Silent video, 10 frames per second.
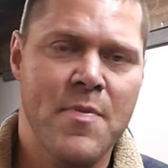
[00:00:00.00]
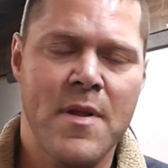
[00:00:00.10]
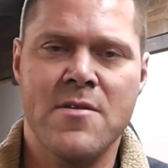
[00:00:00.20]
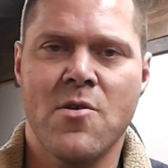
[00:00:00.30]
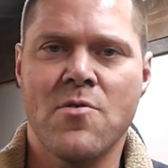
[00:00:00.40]

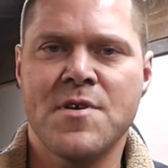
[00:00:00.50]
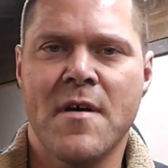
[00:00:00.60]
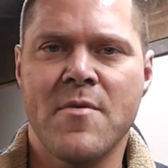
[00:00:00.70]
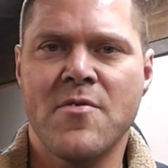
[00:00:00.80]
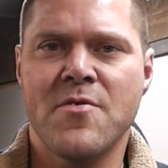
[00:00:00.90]
unplugged the whole
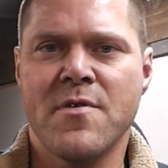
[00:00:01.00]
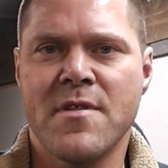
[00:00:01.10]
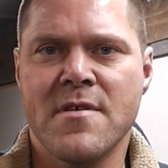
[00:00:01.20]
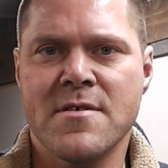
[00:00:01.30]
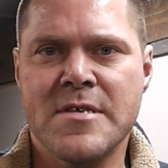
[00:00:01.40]
time you're doing
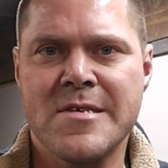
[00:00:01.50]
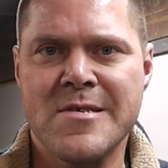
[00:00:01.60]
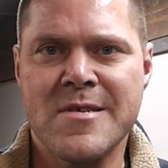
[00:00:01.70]
this.